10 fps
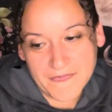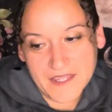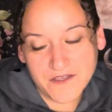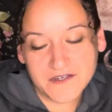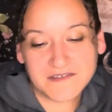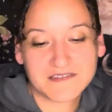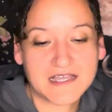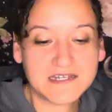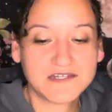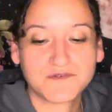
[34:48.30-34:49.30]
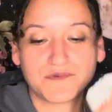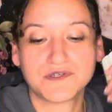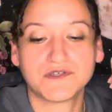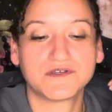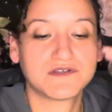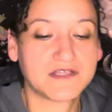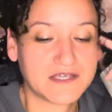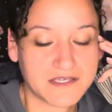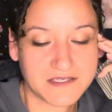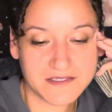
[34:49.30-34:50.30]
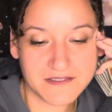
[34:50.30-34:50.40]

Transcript: You're excited to put your like,